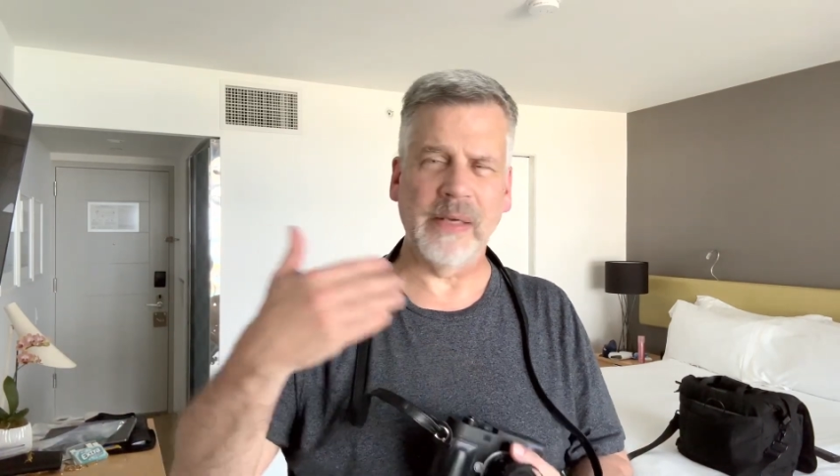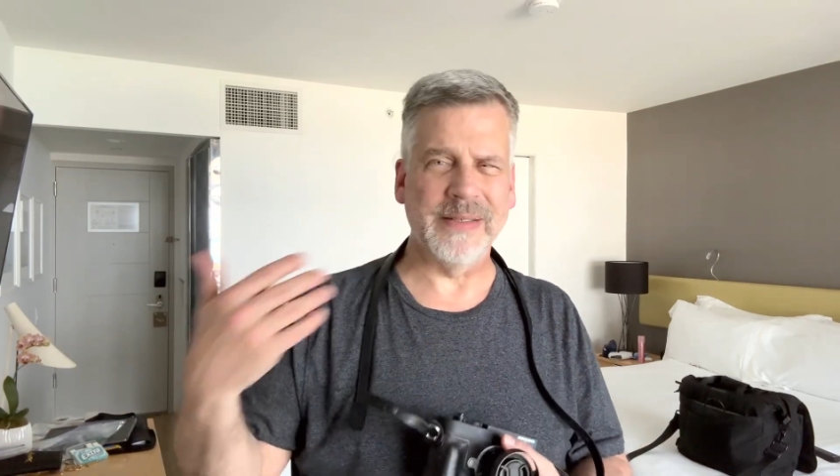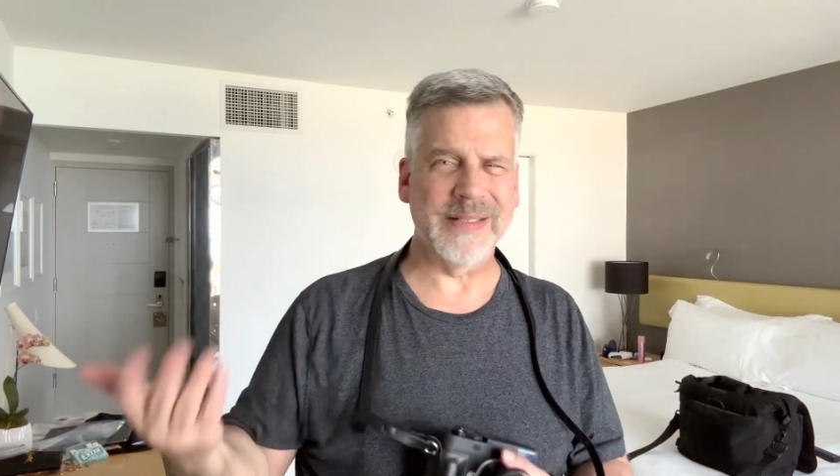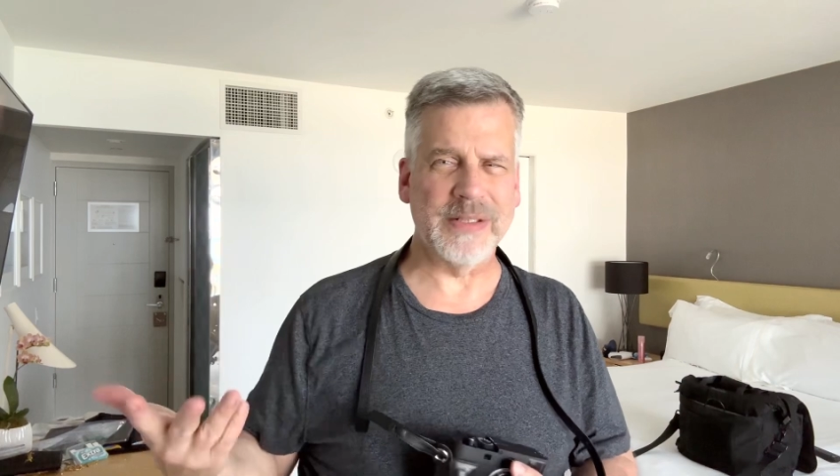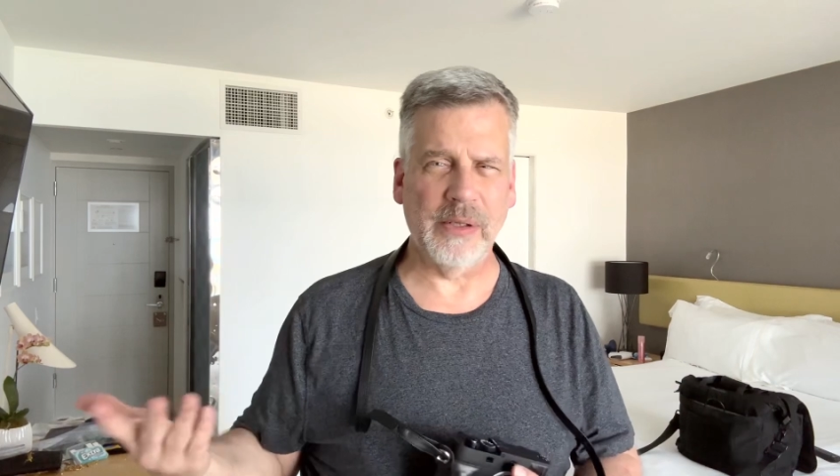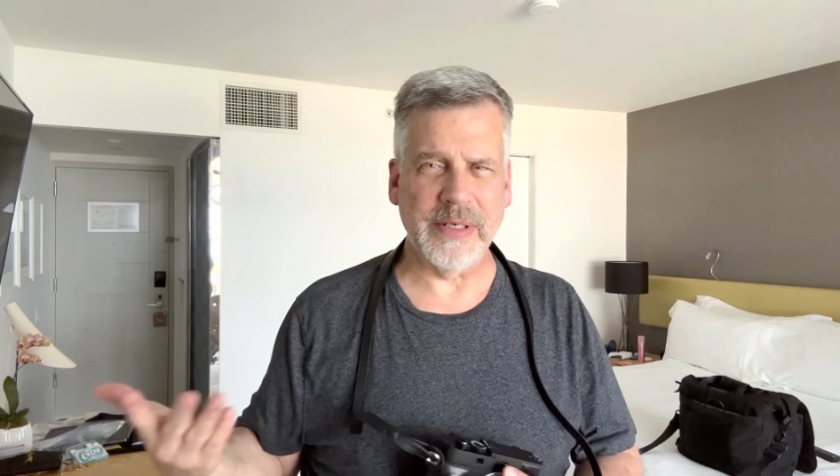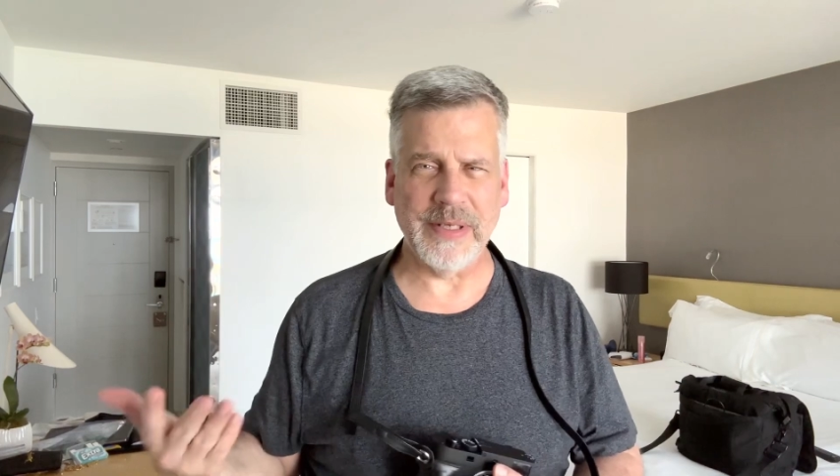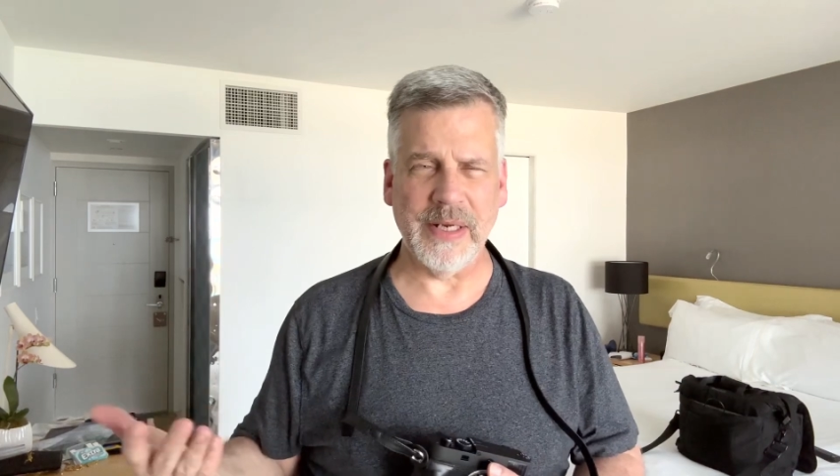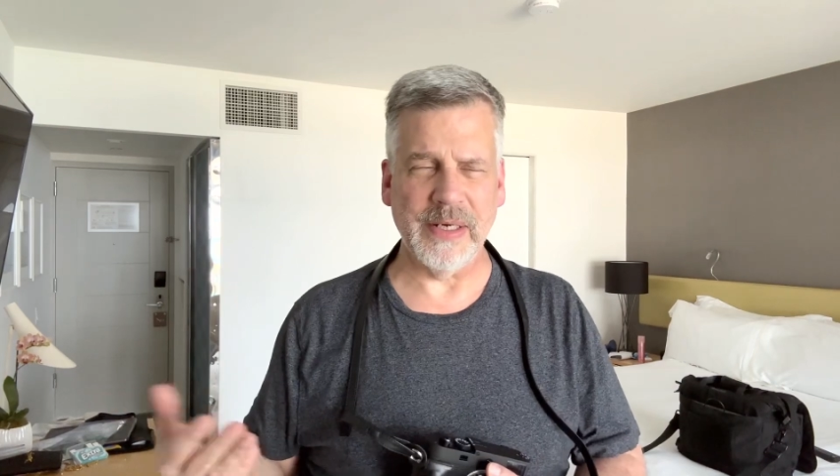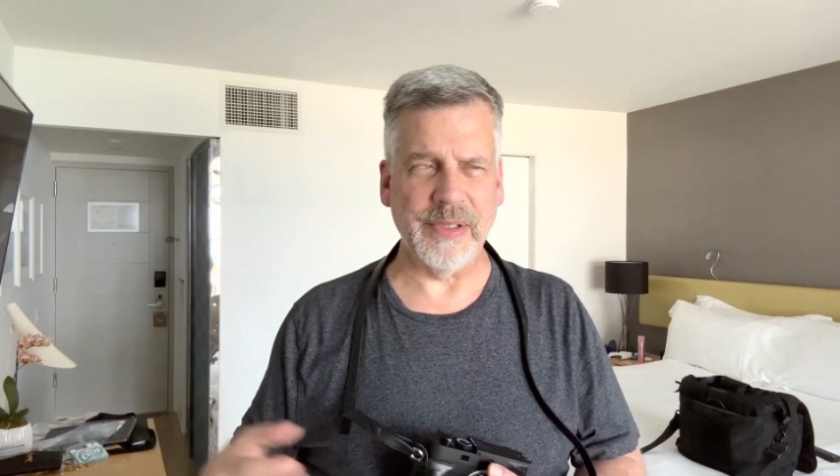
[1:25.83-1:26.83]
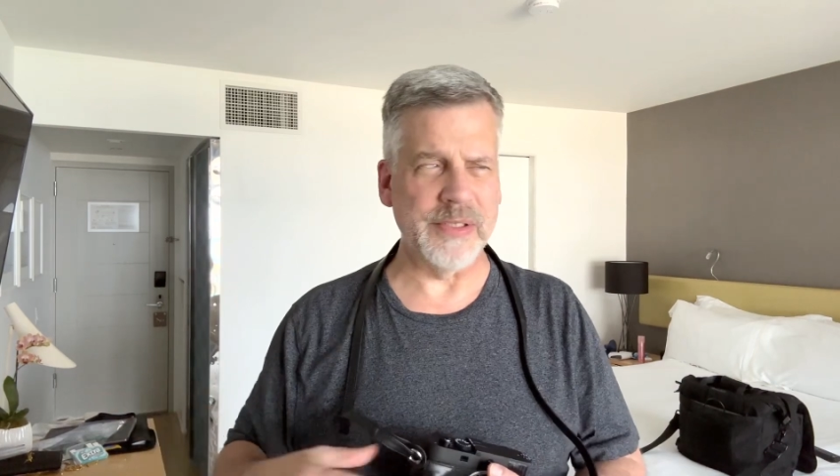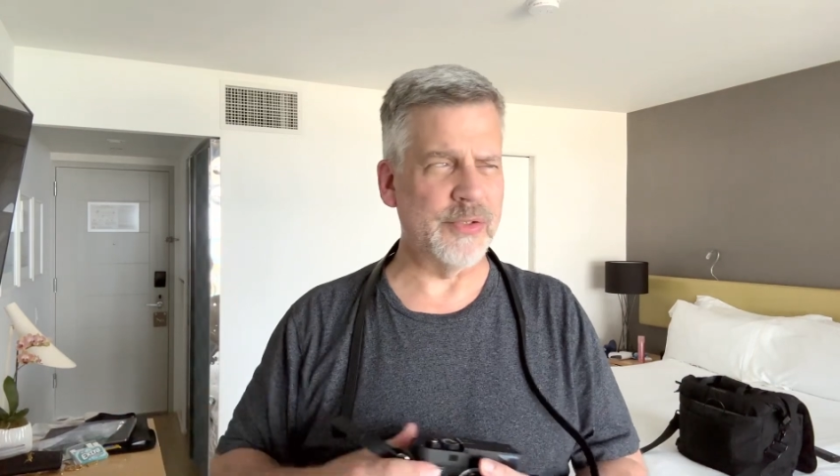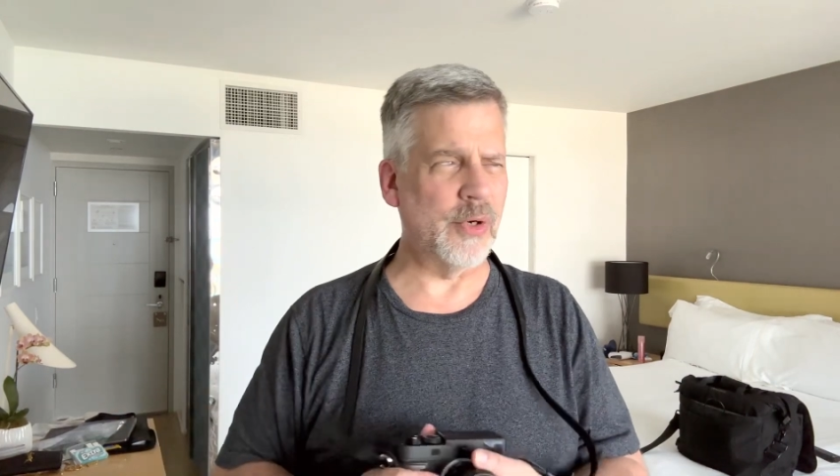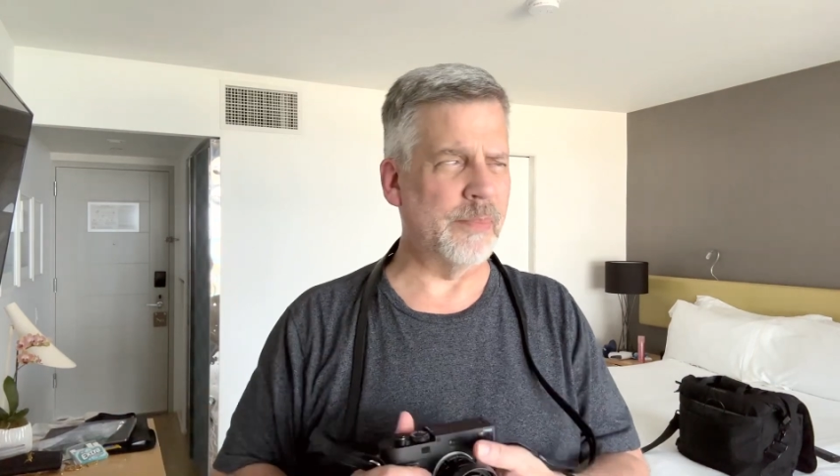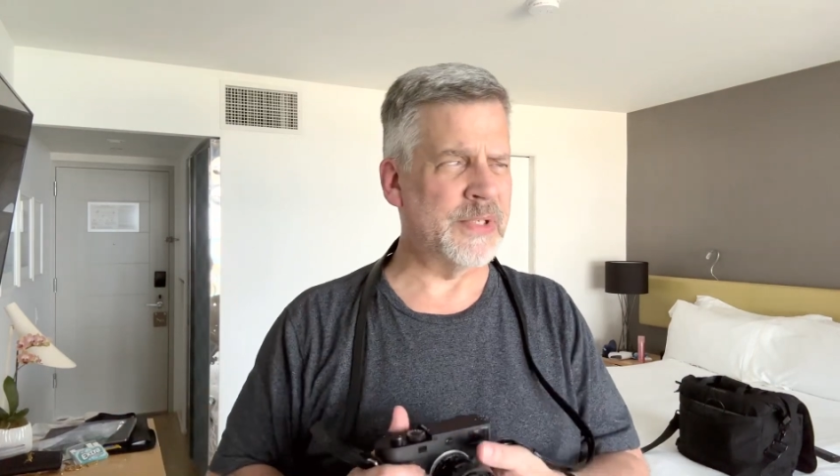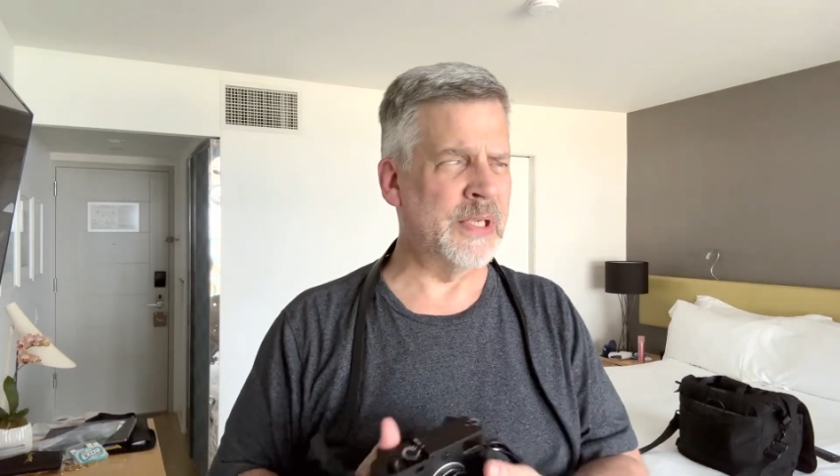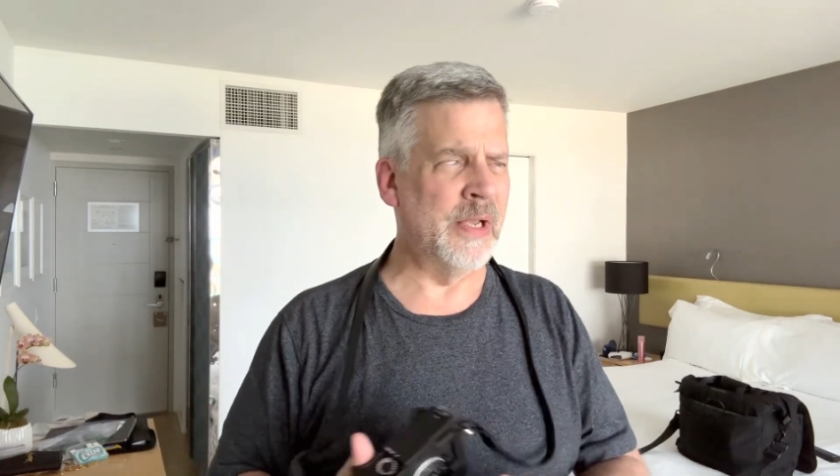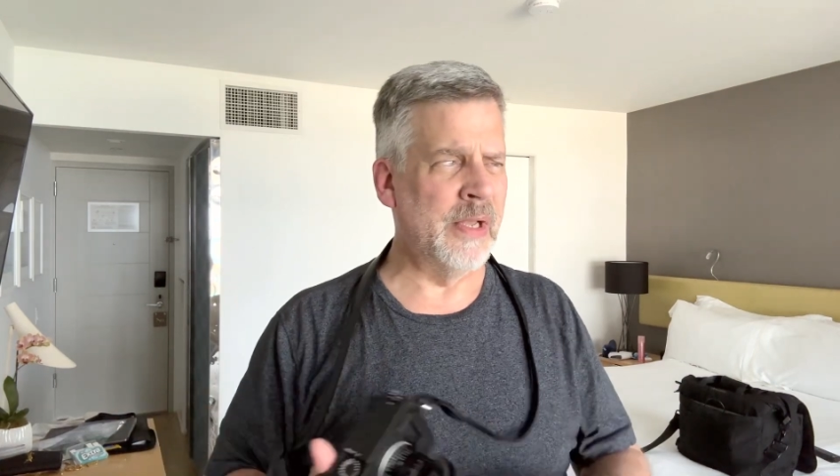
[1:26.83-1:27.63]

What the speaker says: because that's all I take on these trips,